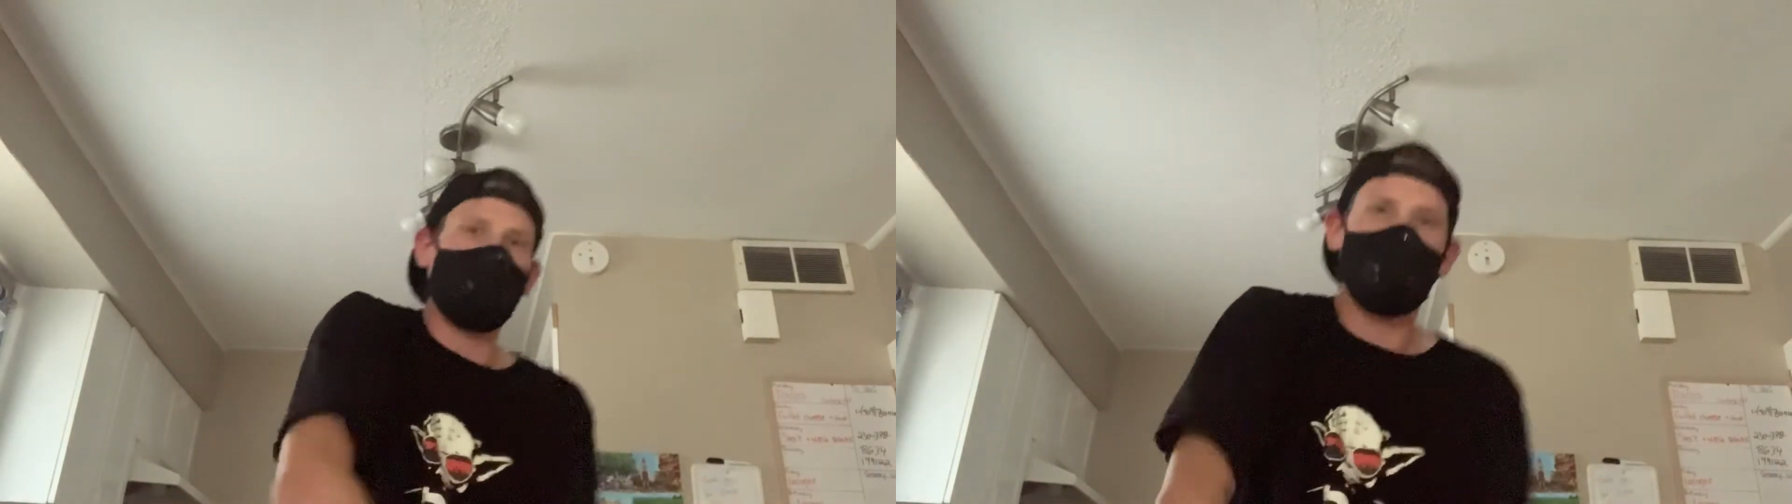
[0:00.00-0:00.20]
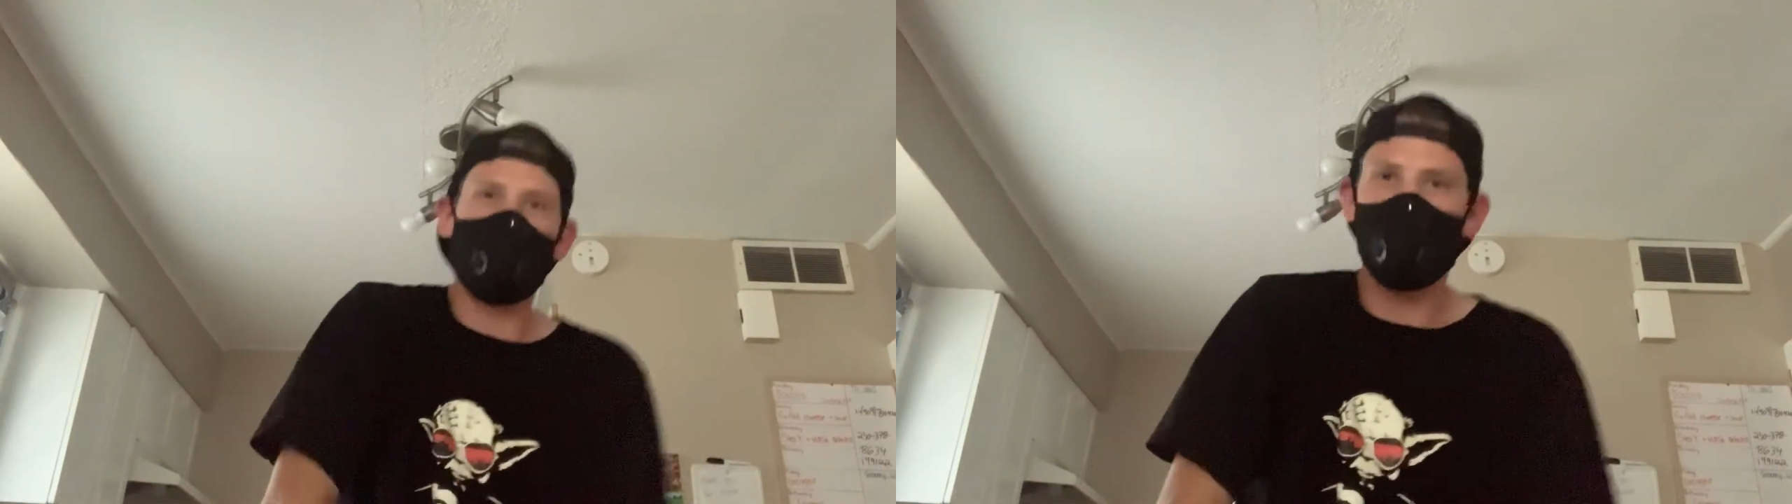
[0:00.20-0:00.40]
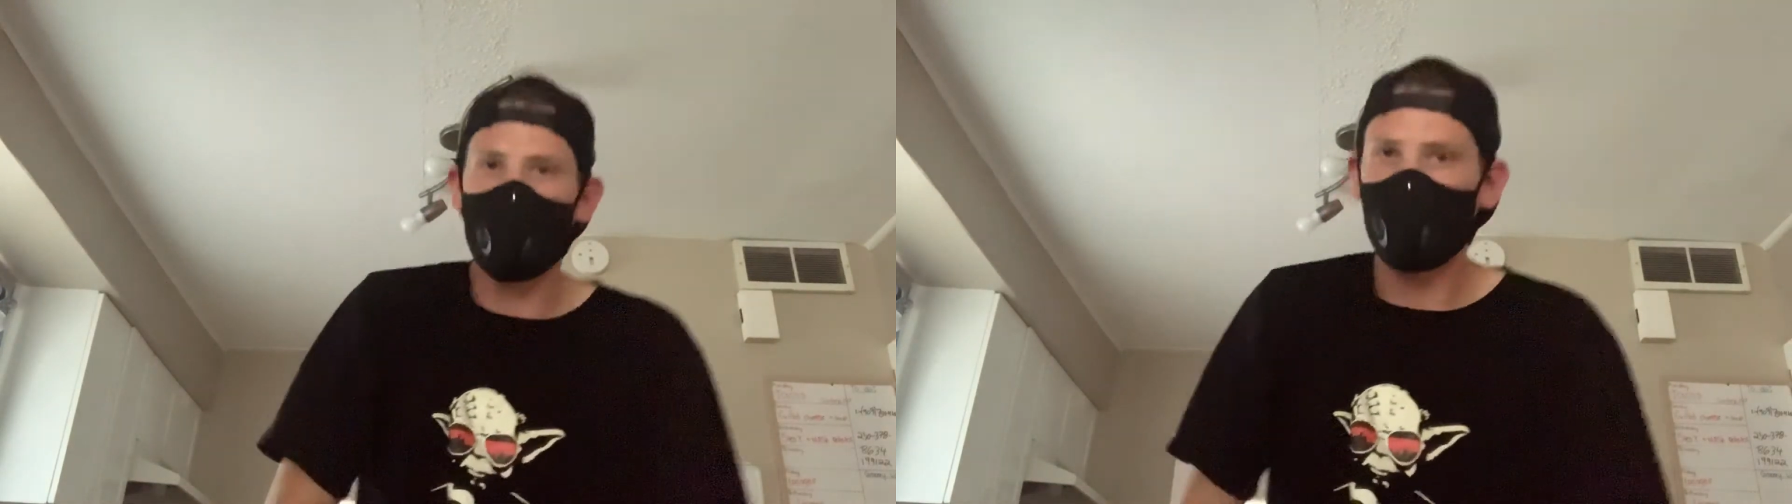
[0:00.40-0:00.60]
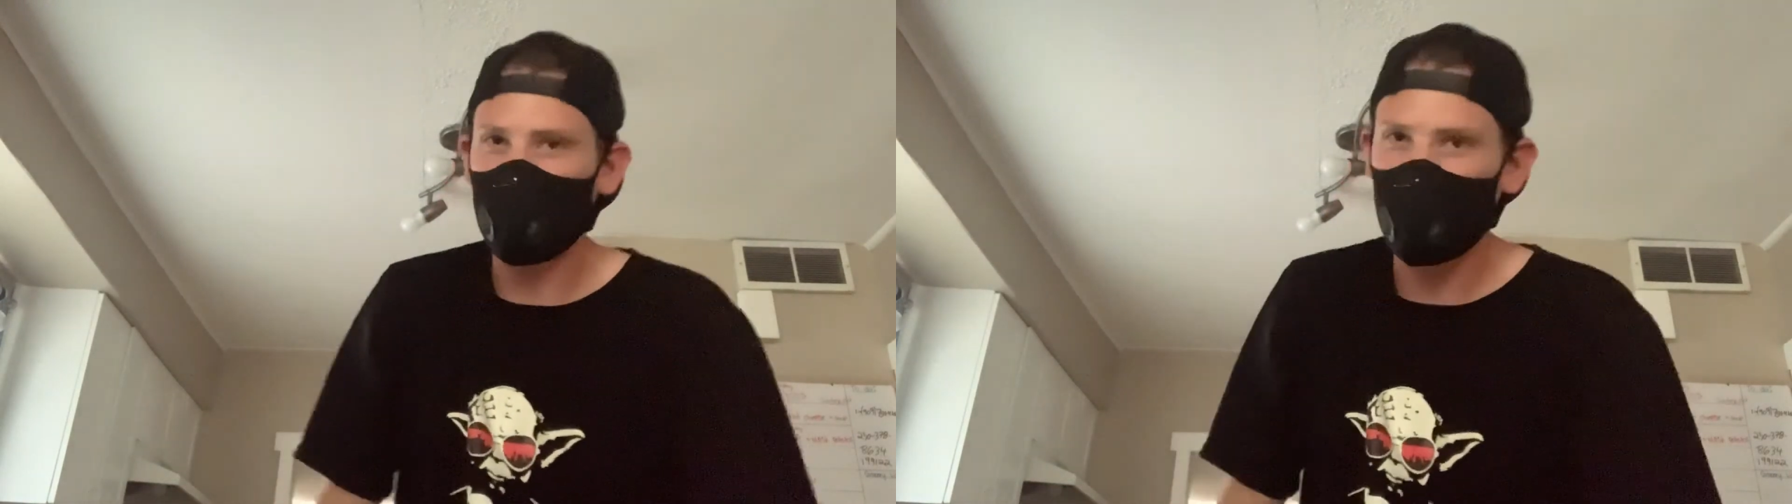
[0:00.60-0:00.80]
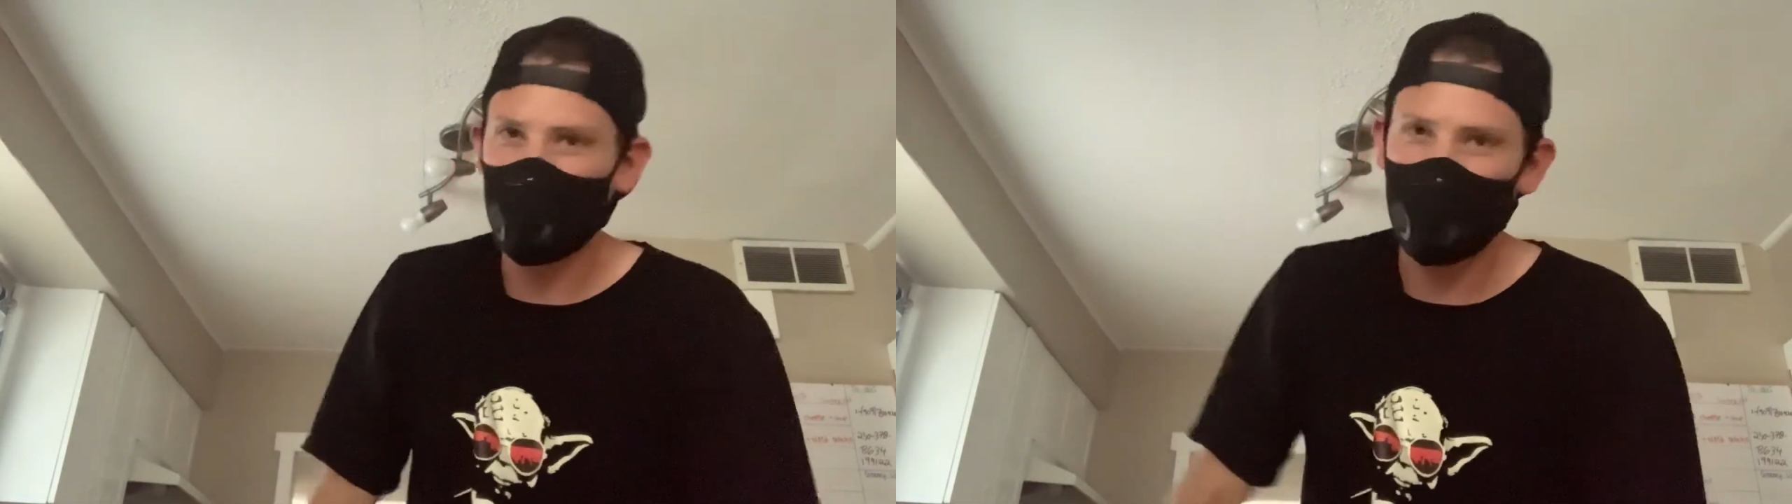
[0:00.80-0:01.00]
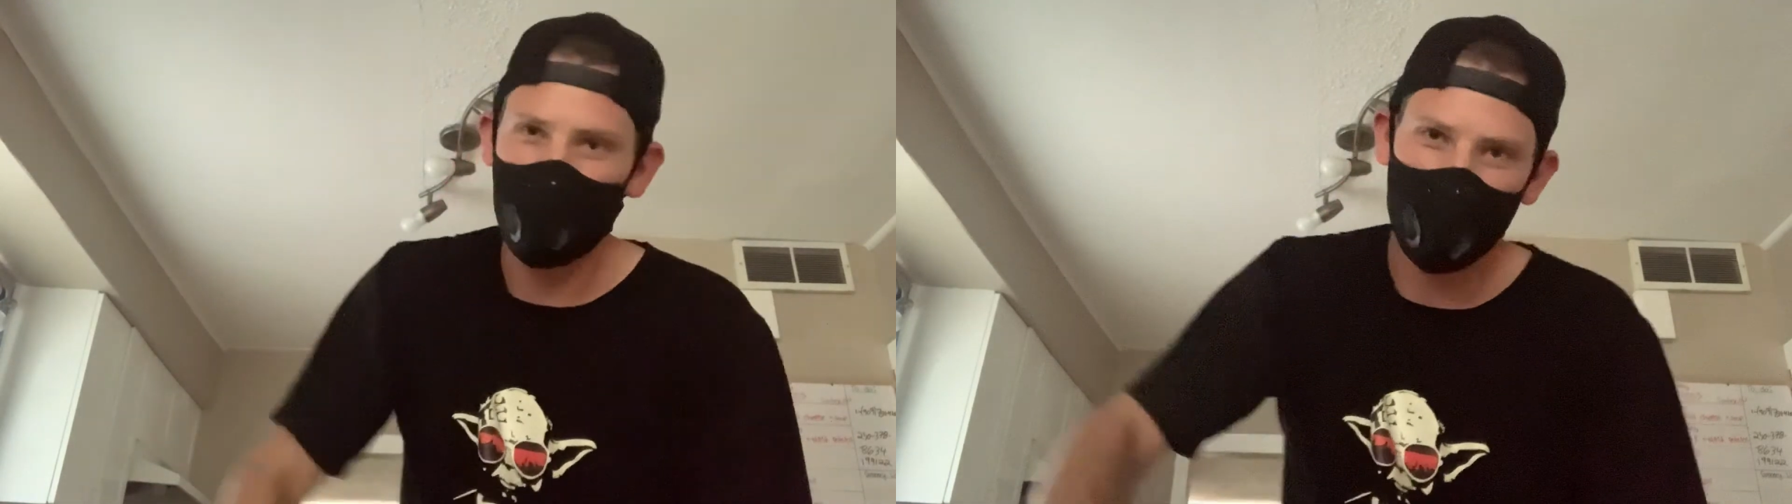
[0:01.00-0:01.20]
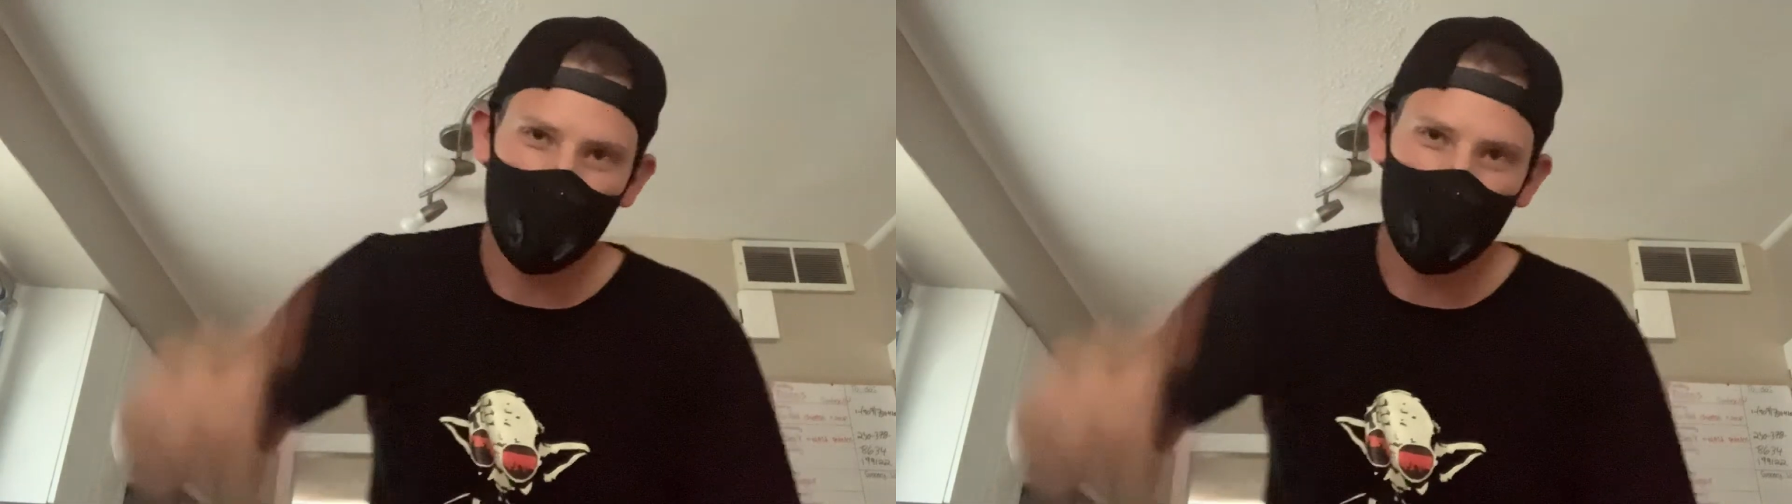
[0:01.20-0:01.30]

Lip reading: Raves, and